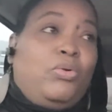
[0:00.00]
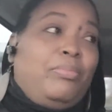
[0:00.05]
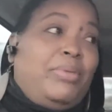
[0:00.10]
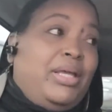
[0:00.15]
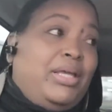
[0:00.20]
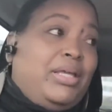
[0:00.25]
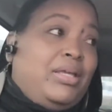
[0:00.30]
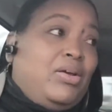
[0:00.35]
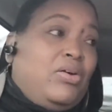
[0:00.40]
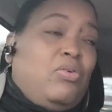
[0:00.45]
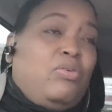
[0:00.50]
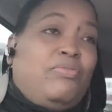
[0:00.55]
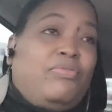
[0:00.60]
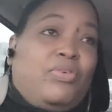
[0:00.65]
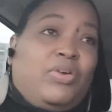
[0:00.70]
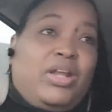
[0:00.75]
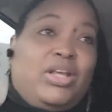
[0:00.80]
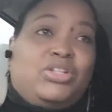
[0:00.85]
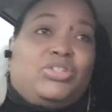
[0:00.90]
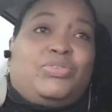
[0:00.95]
You don't make it
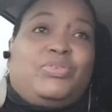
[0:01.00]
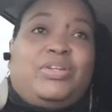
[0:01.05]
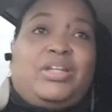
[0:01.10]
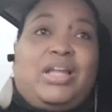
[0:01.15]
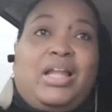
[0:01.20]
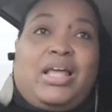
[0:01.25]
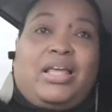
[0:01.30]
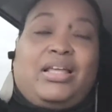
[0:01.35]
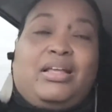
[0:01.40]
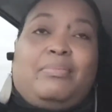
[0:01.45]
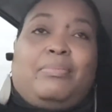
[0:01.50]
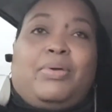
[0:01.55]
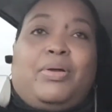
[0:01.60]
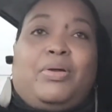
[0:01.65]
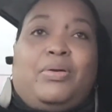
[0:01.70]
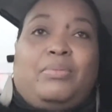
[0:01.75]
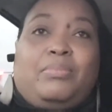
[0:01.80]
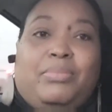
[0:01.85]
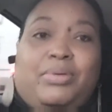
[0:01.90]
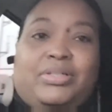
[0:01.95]
home for that street
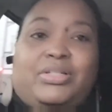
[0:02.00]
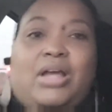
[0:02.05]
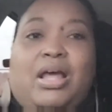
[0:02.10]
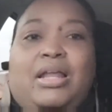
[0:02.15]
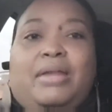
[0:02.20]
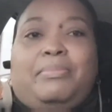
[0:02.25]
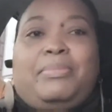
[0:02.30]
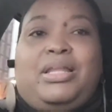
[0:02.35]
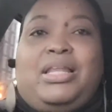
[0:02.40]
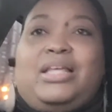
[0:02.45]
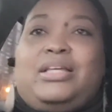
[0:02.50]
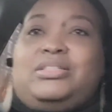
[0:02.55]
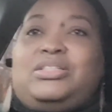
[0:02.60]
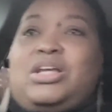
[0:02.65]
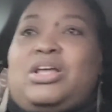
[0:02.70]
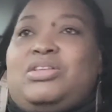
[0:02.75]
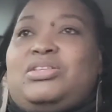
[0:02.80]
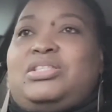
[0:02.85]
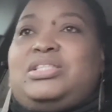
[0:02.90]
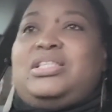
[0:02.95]
light come on. But y'all, let
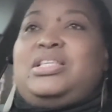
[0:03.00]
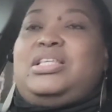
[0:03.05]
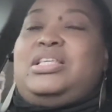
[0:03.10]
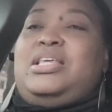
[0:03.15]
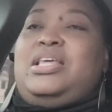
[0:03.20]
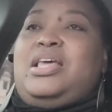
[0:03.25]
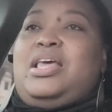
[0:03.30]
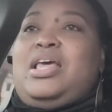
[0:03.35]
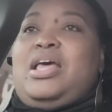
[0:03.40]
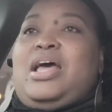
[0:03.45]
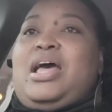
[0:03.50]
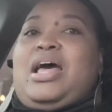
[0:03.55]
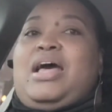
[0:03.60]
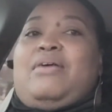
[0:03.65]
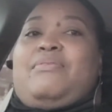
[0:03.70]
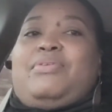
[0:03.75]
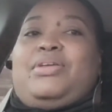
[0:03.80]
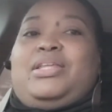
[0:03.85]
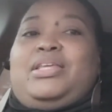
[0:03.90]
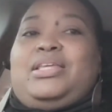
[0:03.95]
me let y'all see
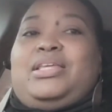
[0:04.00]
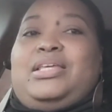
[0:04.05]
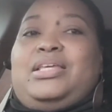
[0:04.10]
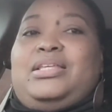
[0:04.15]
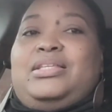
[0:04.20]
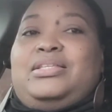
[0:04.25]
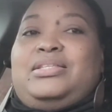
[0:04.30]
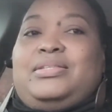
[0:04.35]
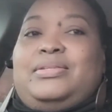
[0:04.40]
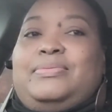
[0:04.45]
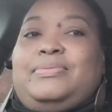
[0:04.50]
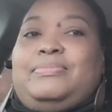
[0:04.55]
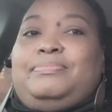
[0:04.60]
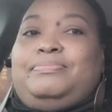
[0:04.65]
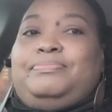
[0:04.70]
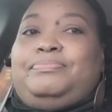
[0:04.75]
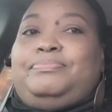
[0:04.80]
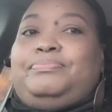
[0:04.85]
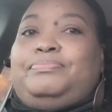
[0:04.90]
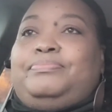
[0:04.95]
how it
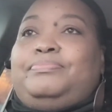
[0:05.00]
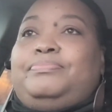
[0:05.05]
is.